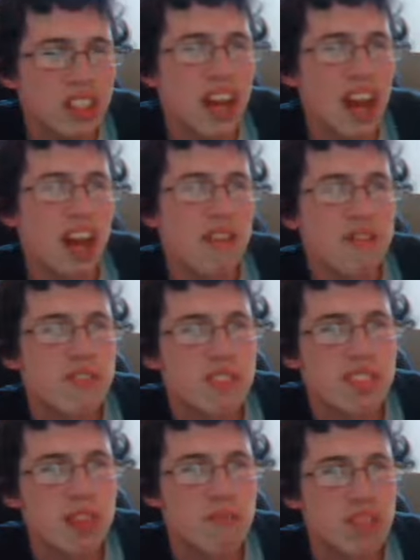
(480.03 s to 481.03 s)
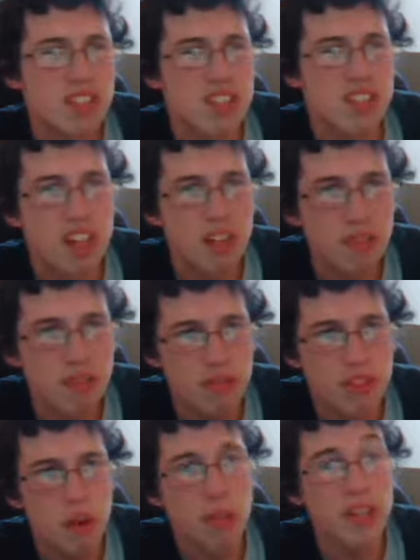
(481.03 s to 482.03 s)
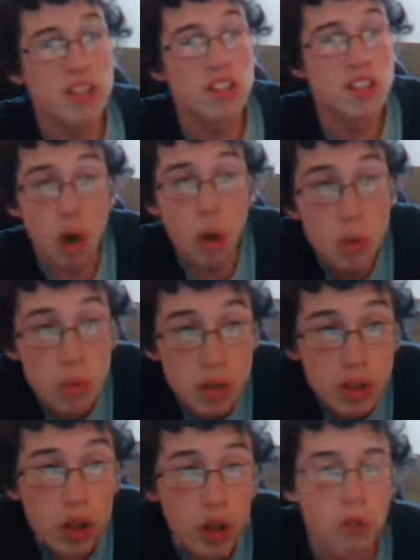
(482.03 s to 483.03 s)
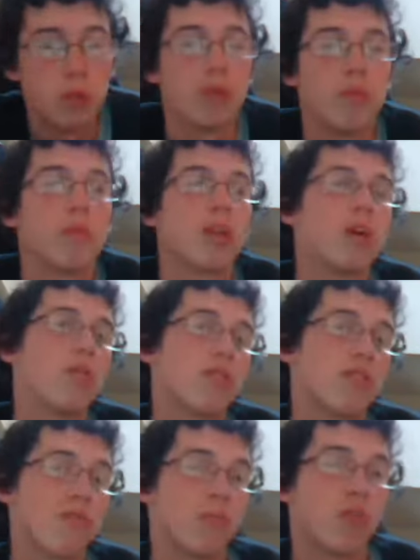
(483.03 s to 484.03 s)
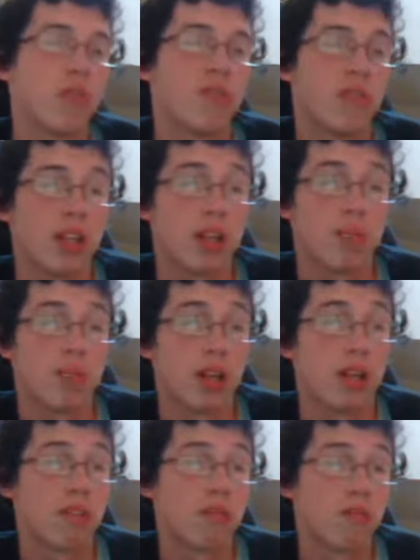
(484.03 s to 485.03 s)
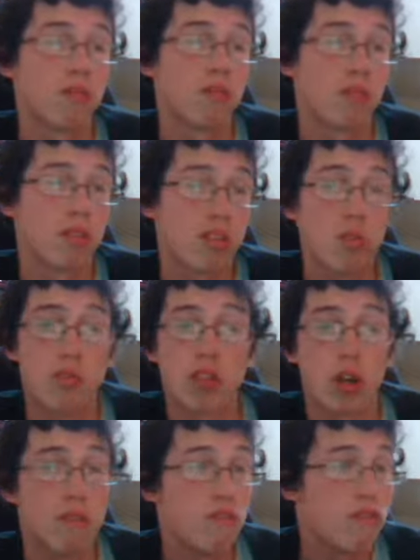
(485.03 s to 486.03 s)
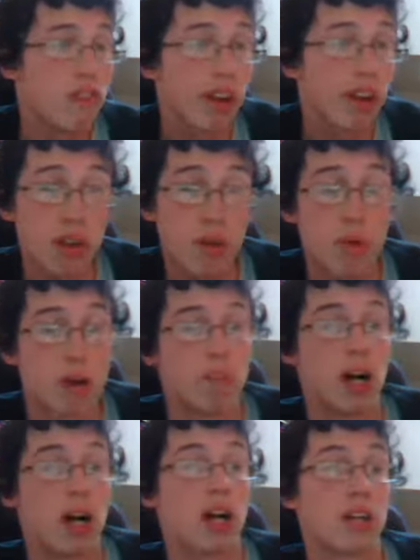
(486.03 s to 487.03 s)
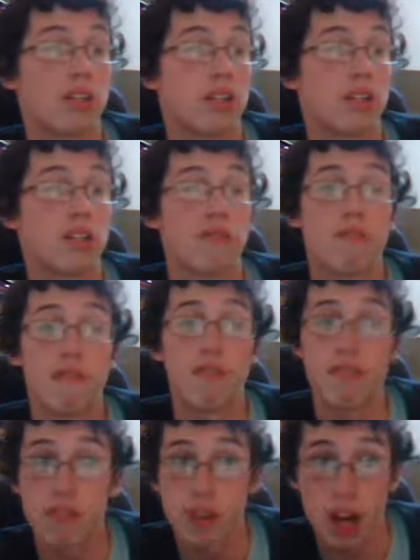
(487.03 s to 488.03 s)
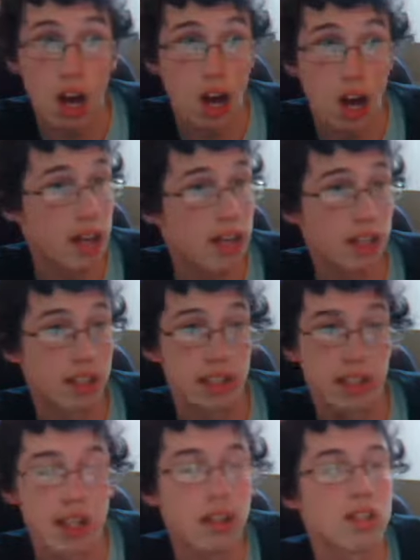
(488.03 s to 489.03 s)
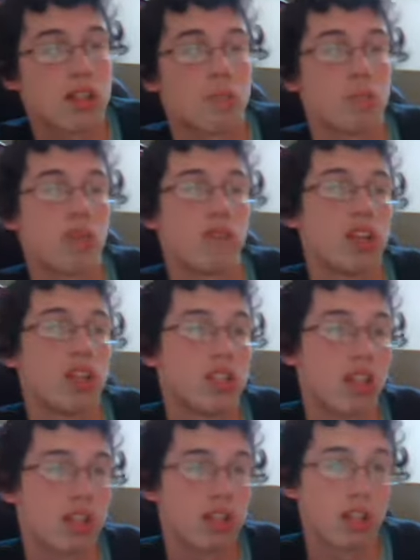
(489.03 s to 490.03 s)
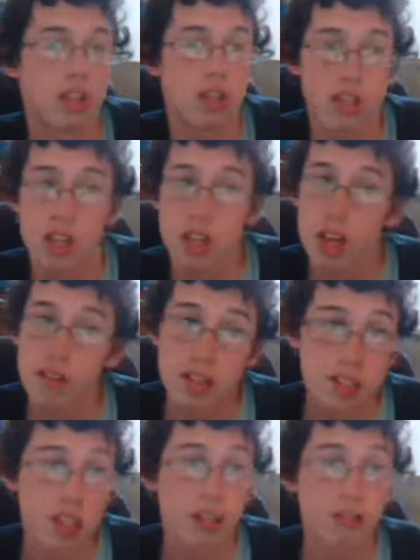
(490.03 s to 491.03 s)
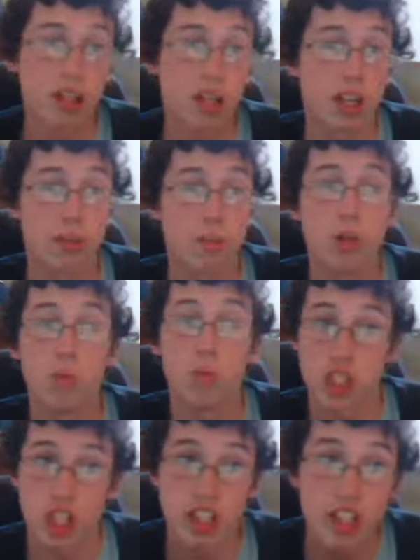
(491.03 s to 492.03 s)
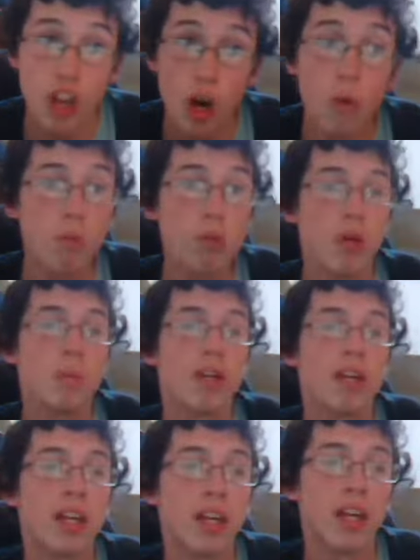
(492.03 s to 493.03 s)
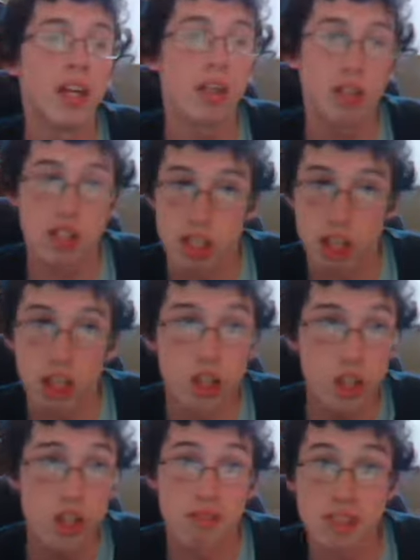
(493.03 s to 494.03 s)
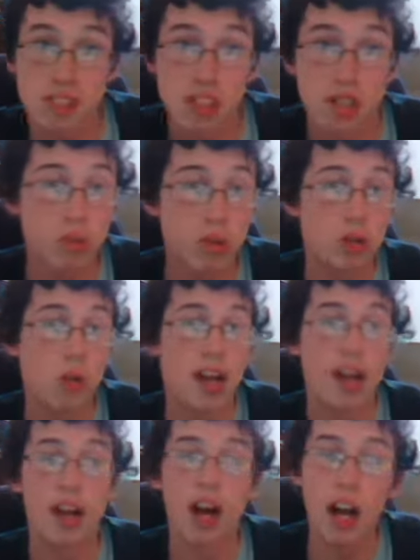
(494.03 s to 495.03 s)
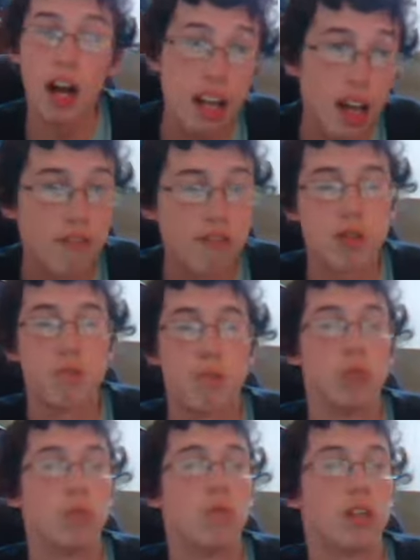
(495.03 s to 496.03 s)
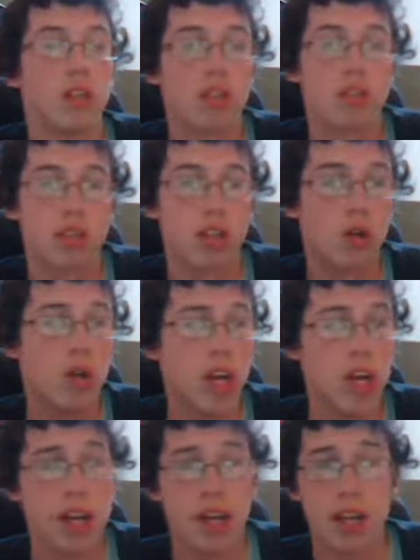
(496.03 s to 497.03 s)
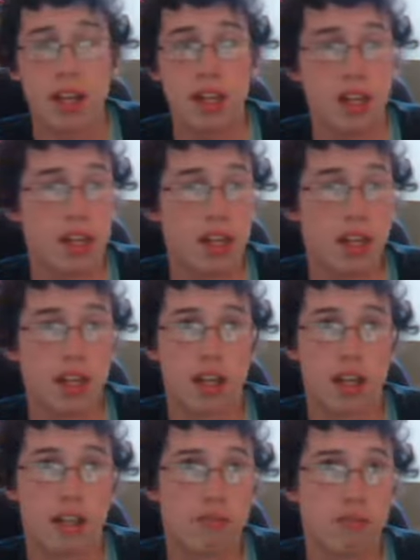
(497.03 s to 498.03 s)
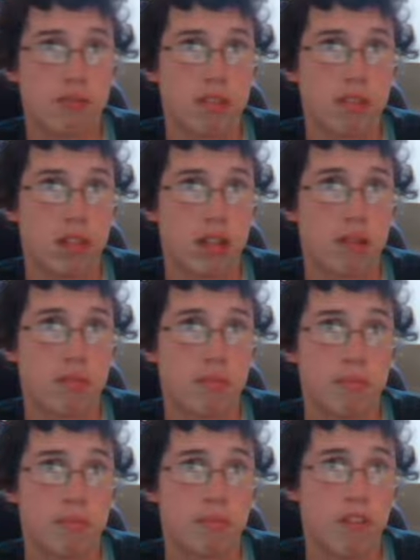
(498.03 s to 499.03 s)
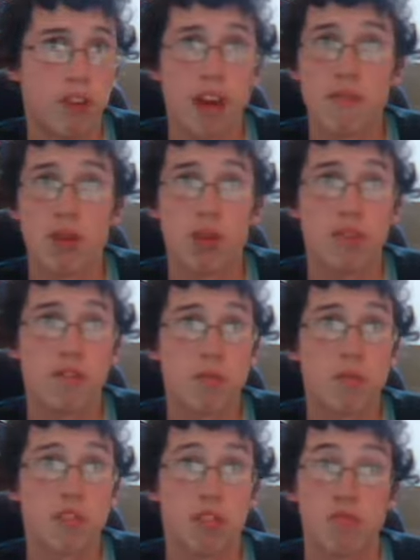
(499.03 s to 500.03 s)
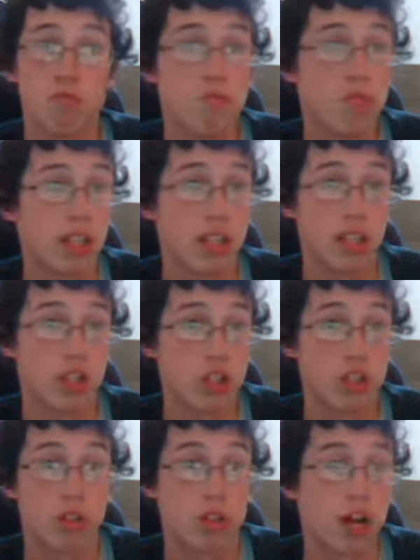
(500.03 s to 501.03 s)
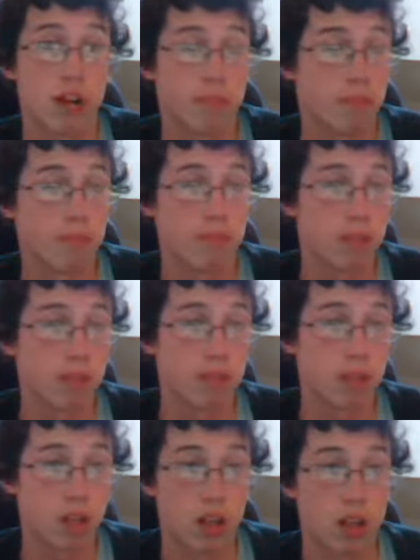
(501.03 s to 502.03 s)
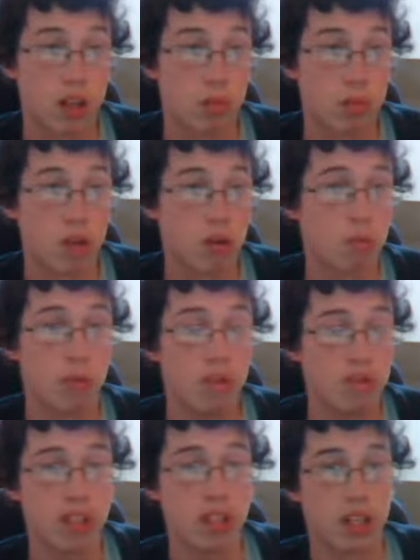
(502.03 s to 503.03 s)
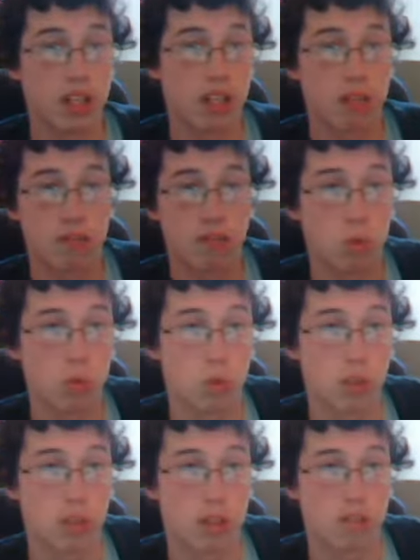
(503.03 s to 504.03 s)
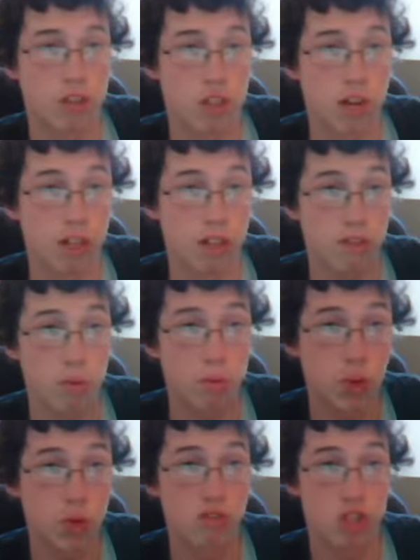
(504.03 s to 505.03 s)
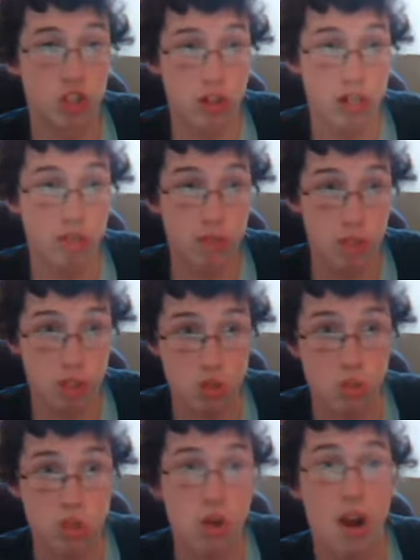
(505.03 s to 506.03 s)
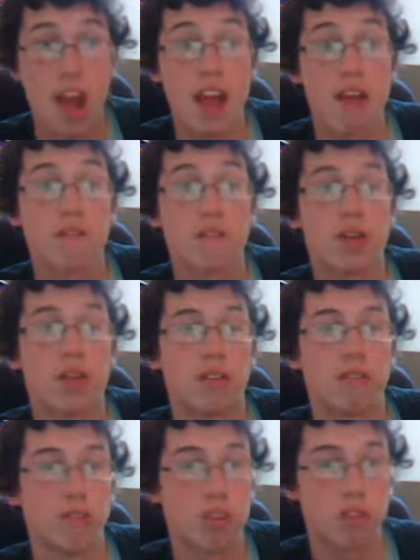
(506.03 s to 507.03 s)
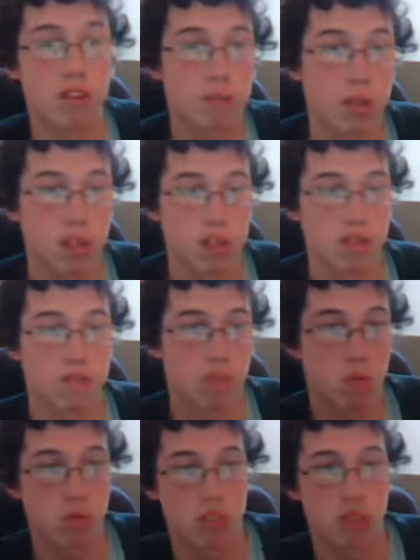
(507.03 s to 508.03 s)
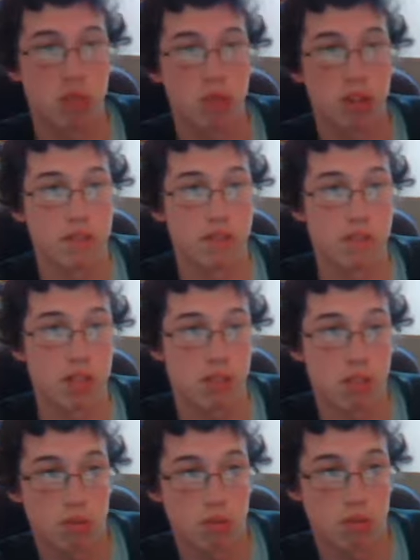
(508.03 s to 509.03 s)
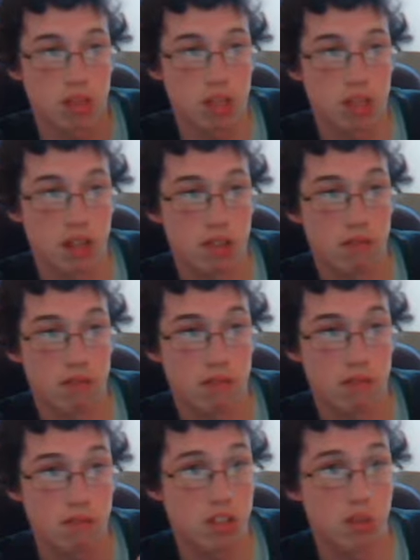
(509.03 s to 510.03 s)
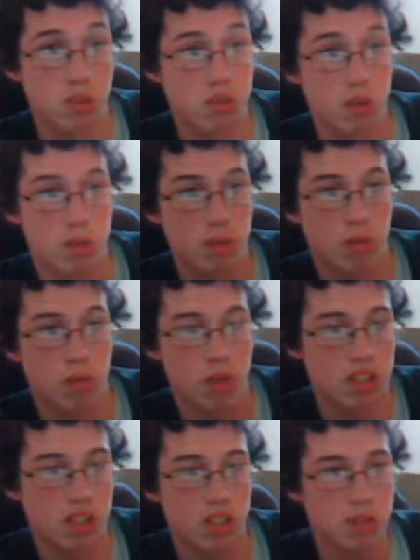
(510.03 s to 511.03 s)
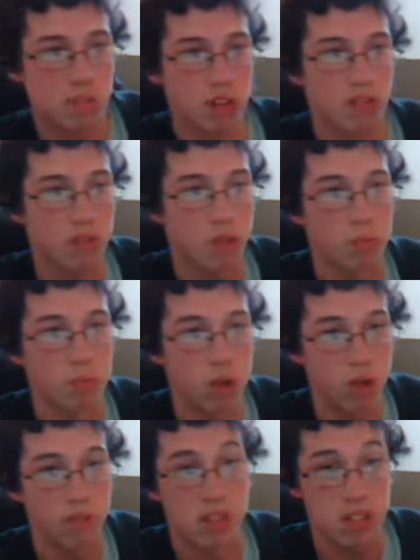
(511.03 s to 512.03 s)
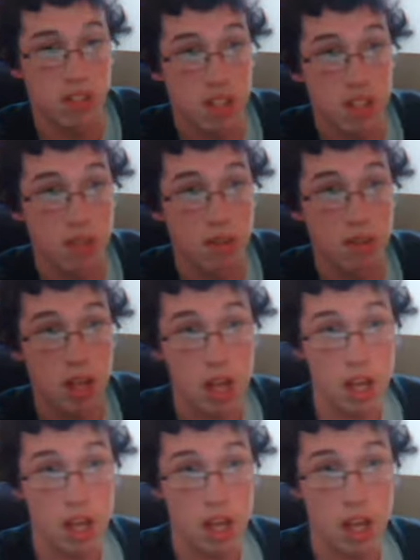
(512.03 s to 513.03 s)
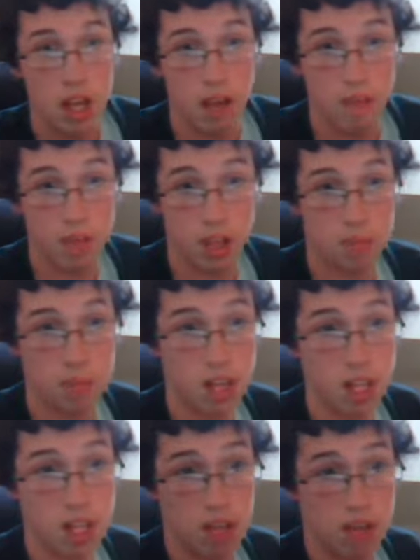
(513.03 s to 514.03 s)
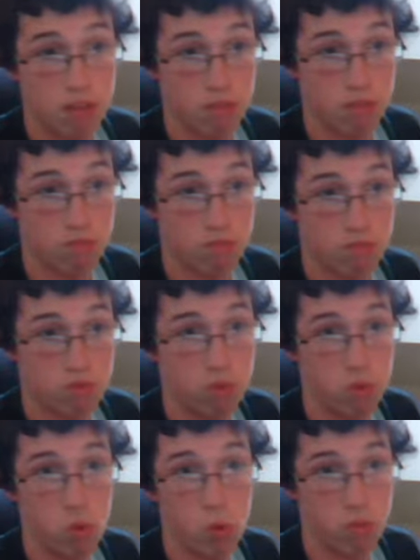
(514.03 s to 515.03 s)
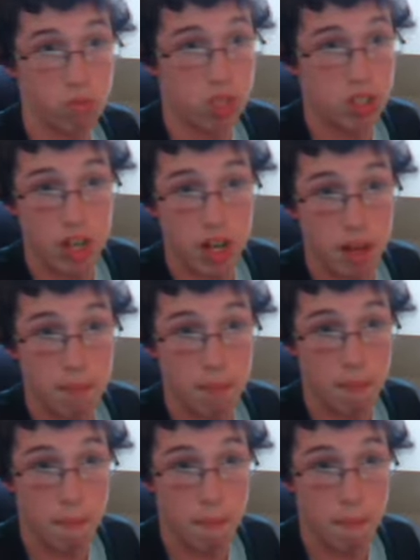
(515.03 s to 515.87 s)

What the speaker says: have some stuff that we don't know when we go into the movie. But Source Code, very well marketed. I can tell it's going to be fantastic, because if it's anything like Moon, which I know it will be, because Duncan Jones said it will, and I loved Moon. So, yeah, if you haven't heard this movie, you really should. I'll put the link for the trailer for Moon, the trailer for Source Code, and the first 5 minutes of Source Code in there. So, yeah. That's Source Code, my most anticipated film of this year. And that's me for today.